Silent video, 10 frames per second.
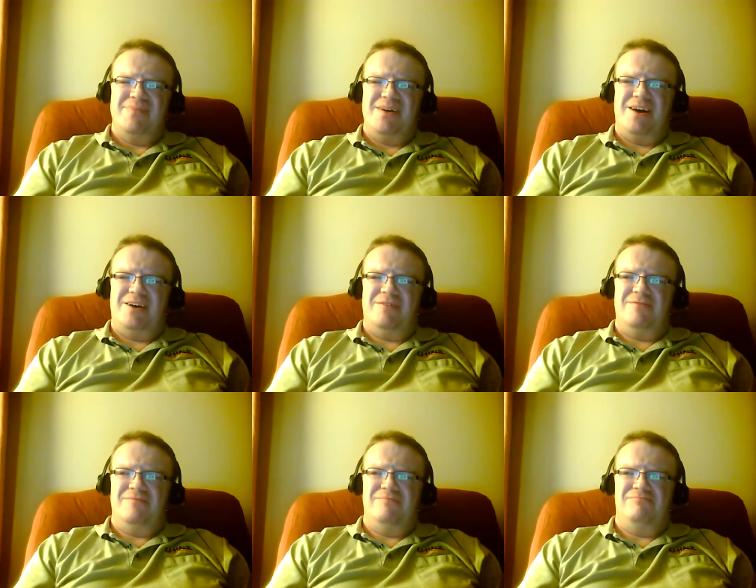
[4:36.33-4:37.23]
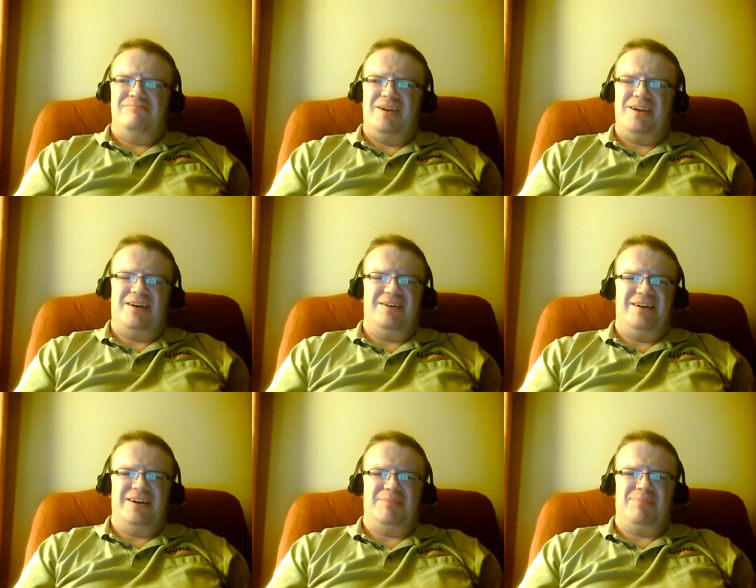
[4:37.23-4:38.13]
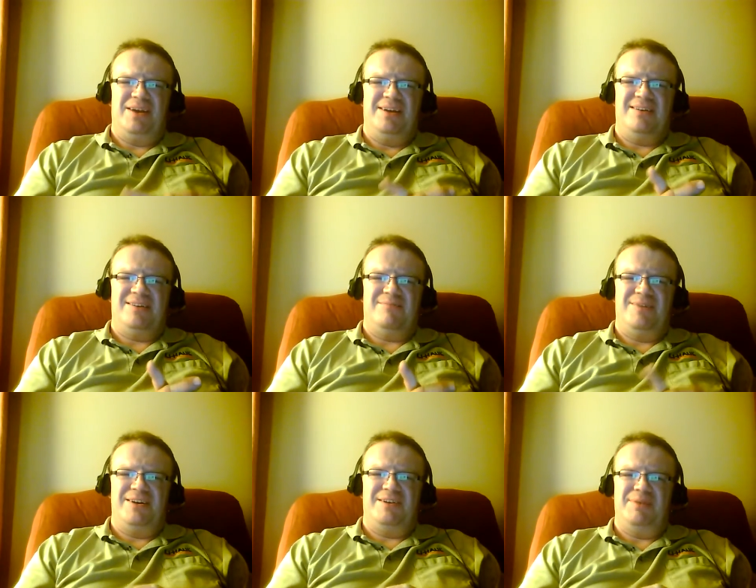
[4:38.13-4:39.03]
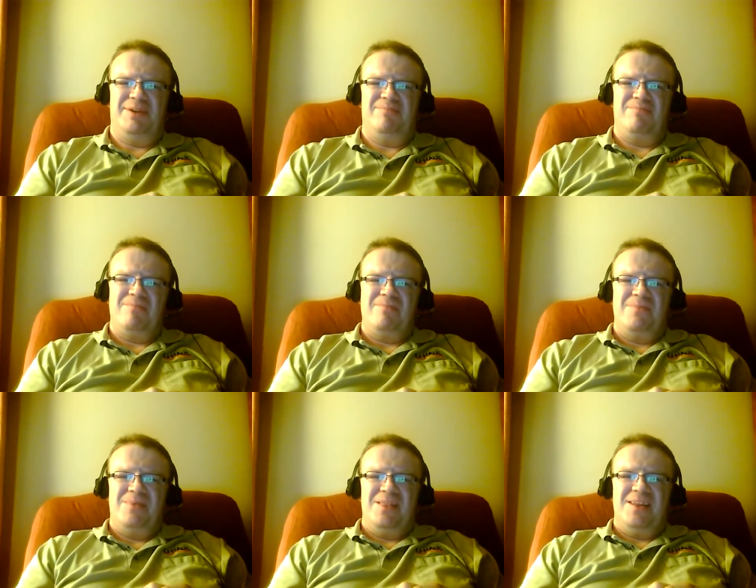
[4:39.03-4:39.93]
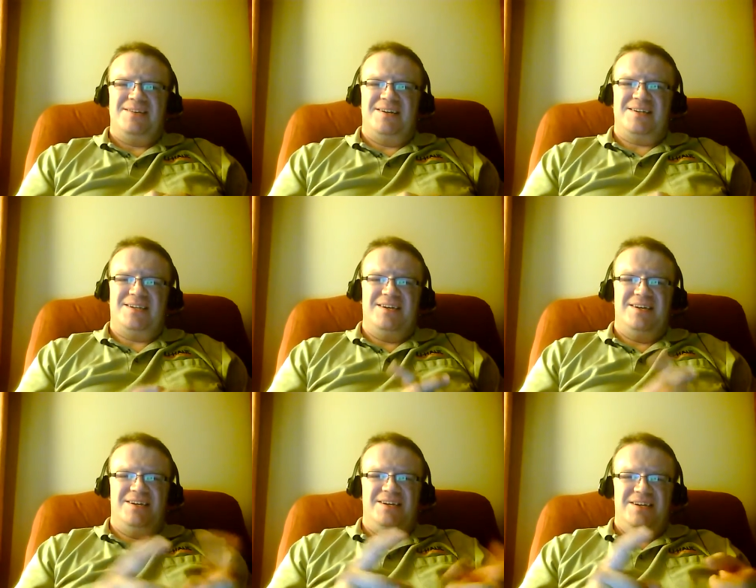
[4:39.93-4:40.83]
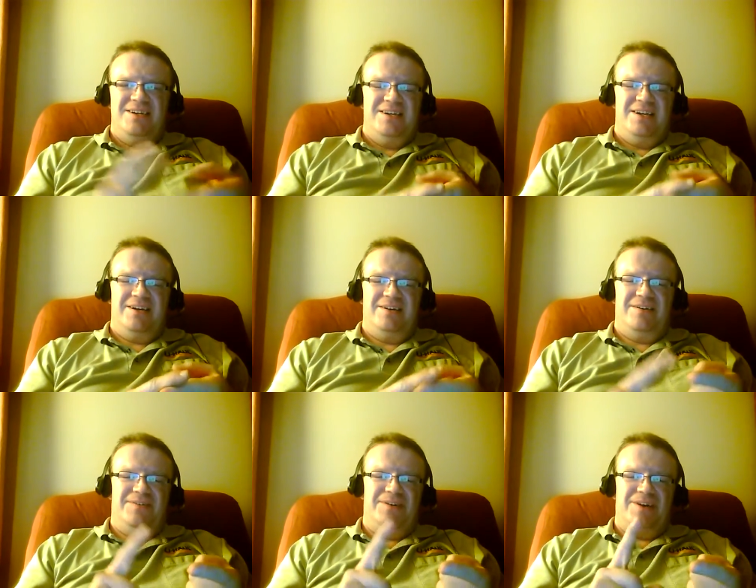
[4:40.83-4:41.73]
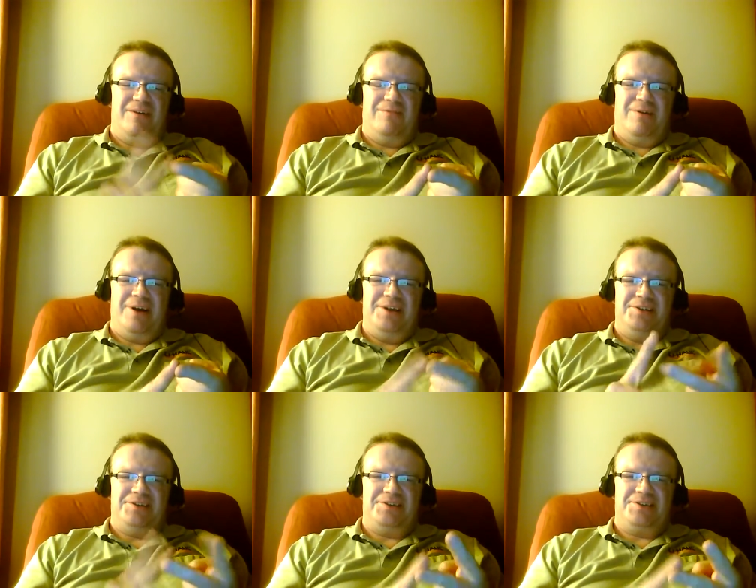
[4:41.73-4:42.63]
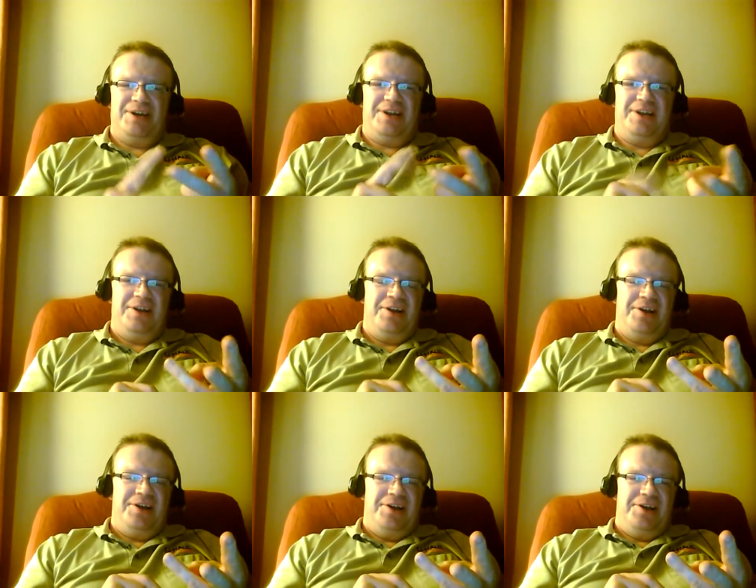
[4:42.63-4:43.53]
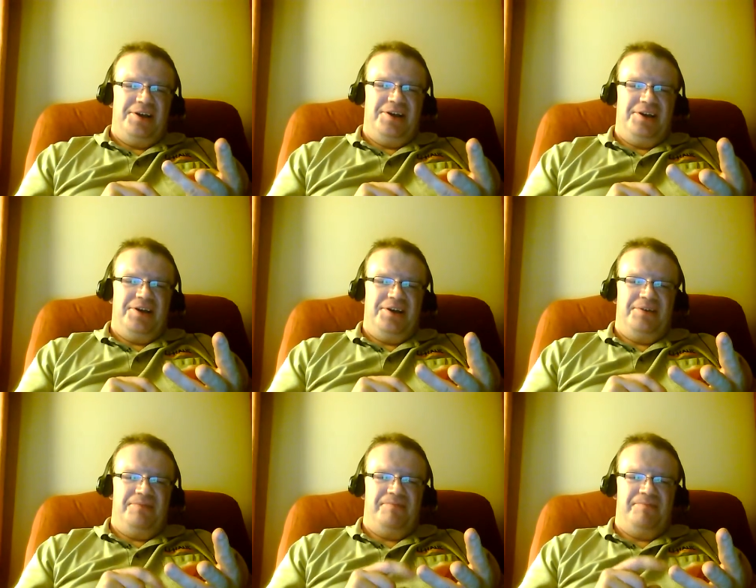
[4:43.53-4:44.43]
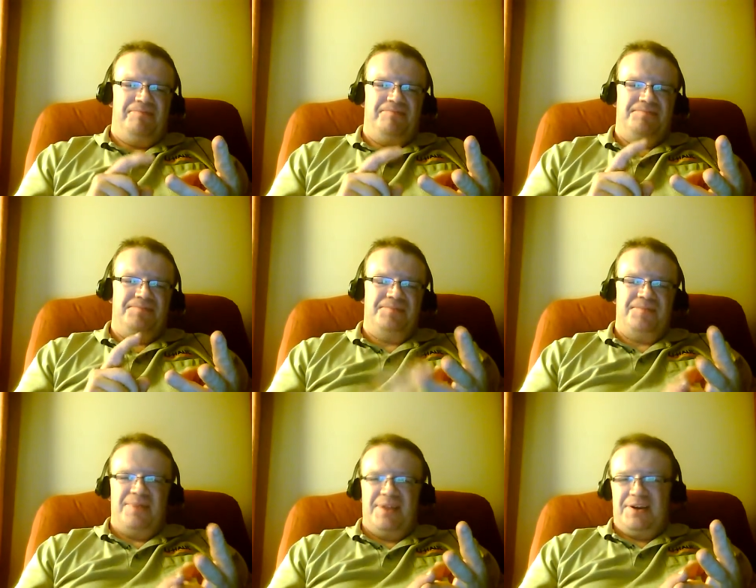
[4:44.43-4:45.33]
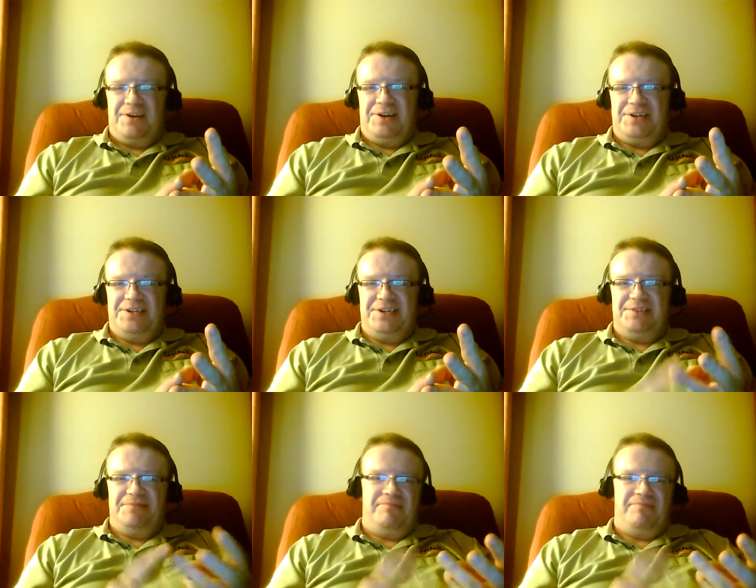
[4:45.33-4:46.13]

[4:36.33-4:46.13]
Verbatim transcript: Um, it's hard to explain in some ways, but essentially, you know, if you're not white, straight, uh, Christian,